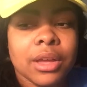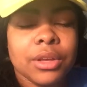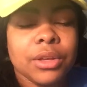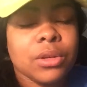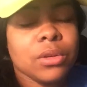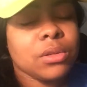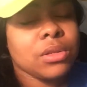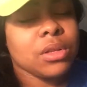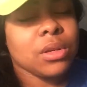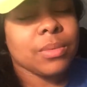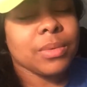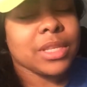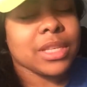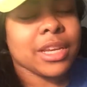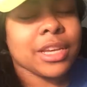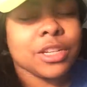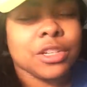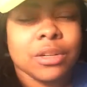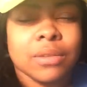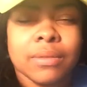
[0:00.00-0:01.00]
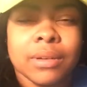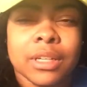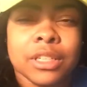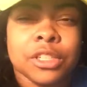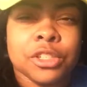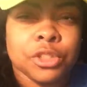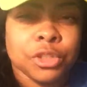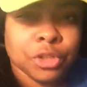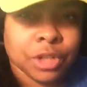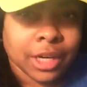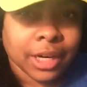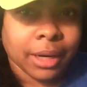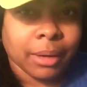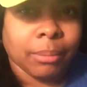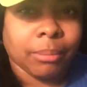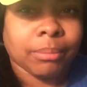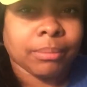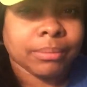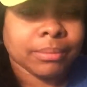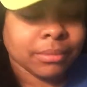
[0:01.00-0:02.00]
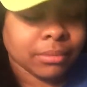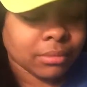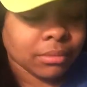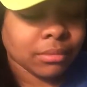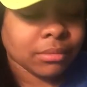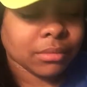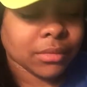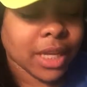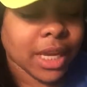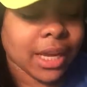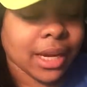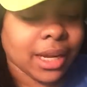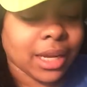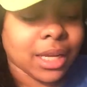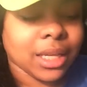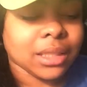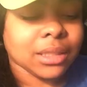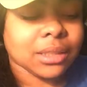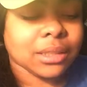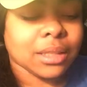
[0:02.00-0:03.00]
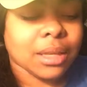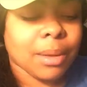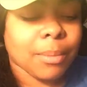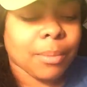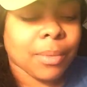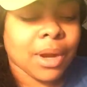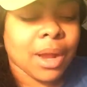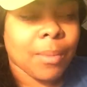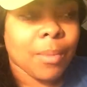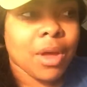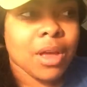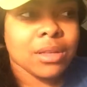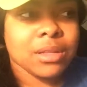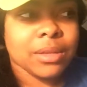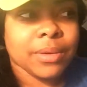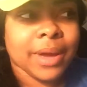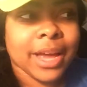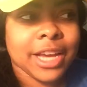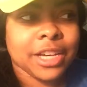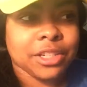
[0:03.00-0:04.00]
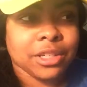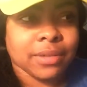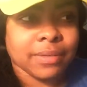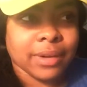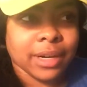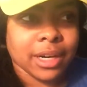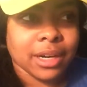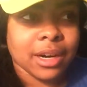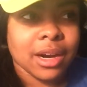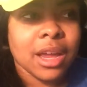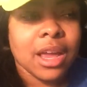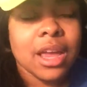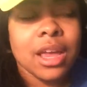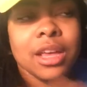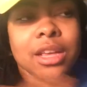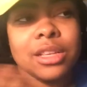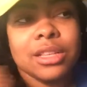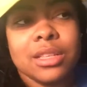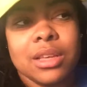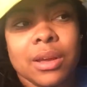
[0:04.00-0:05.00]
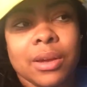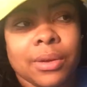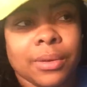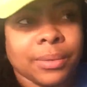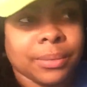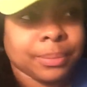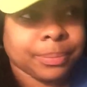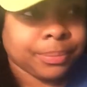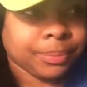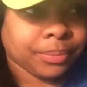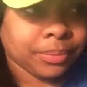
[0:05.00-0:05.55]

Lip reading: YouTube is an introvert's dream. It is. But I'm also an extrovert. So